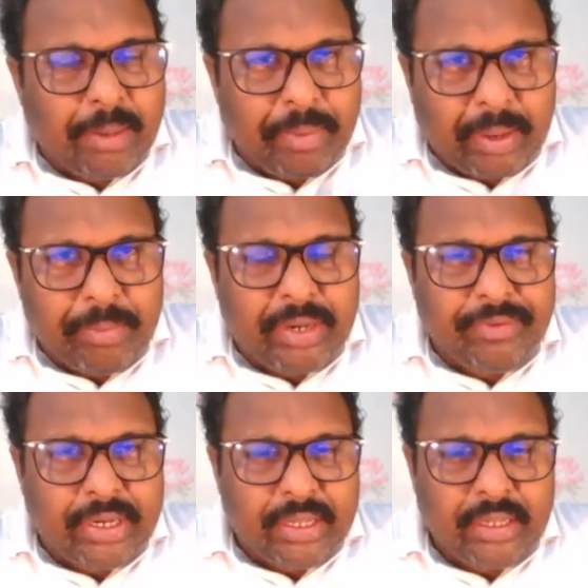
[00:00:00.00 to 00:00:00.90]

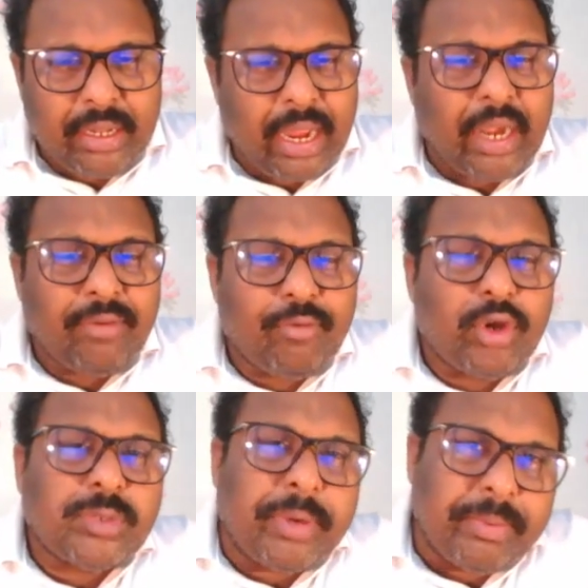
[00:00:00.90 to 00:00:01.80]
permittivity, and of
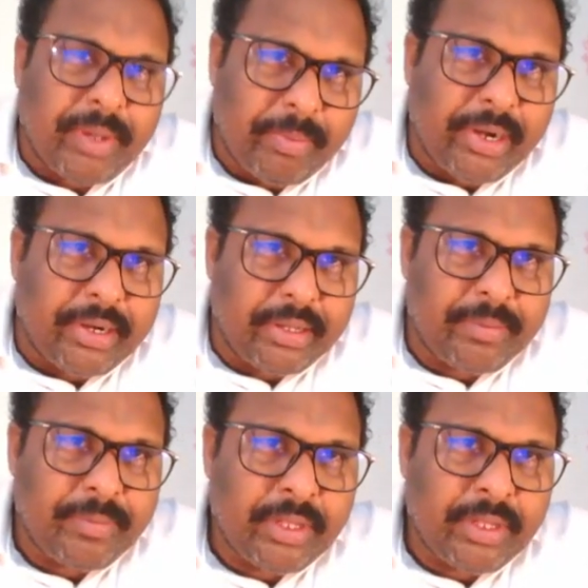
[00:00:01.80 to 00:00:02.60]
course permeability.